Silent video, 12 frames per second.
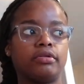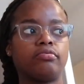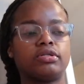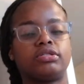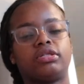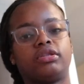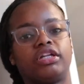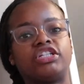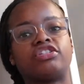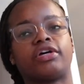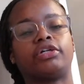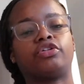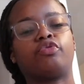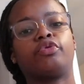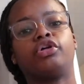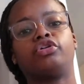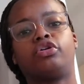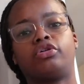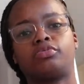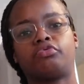the rest in this so I know where it goes